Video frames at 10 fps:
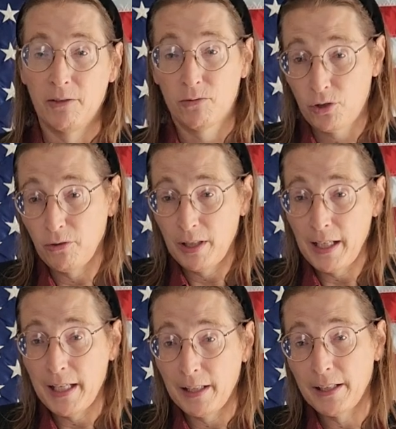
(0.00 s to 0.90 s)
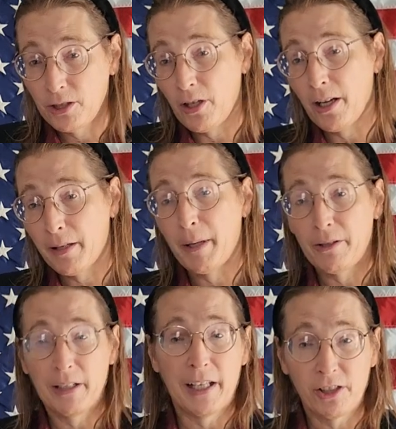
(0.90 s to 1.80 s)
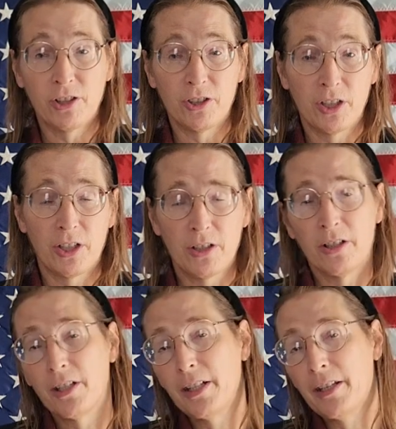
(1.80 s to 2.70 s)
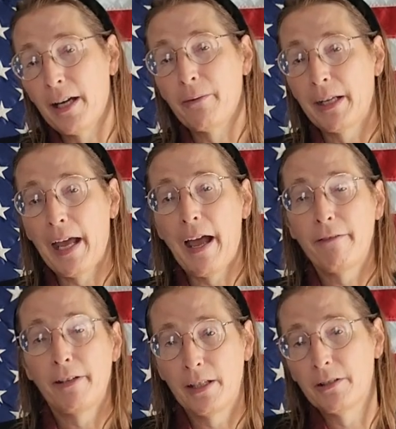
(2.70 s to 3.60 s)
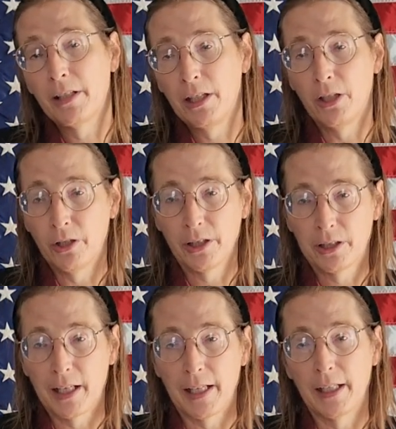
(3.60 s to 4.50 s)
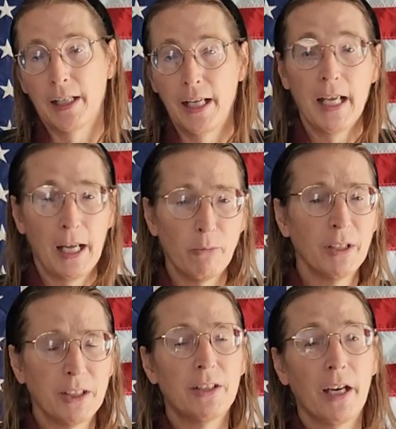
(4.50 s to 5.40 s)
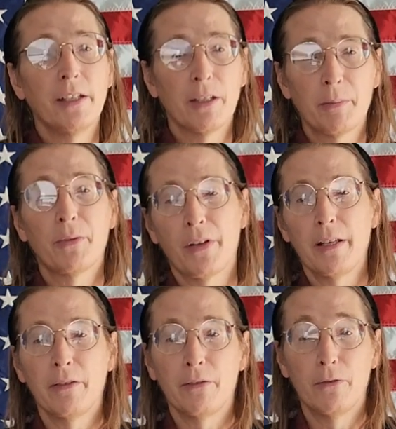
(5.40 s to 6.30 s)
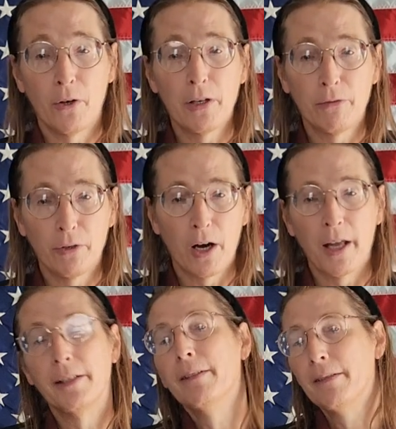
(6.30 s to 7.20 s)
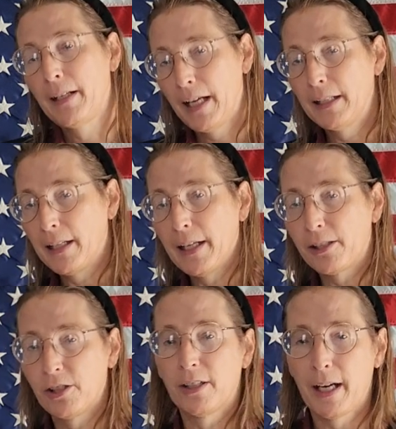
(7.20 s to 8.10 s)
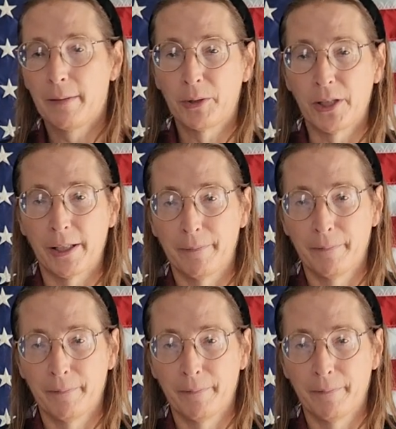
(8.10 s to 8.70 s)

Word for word: So today, let's talk about election security that we have here in New York State and what's done to prevent voting fraud and election tampering.